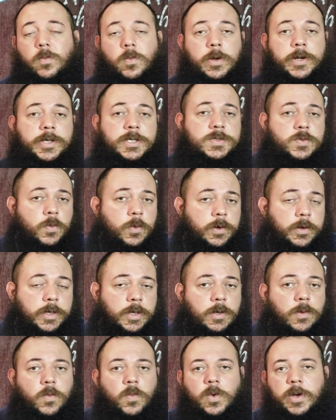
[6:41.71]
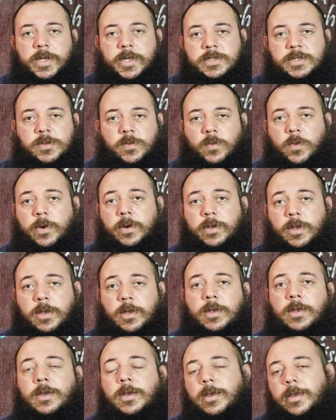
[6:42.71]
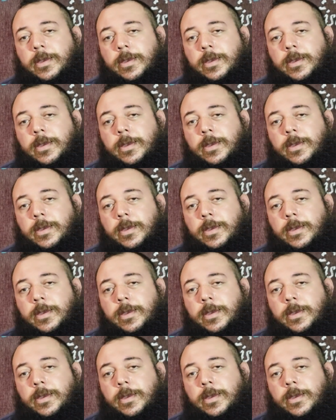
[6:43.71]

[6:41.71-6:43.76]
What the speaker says: what is working, what isn't working.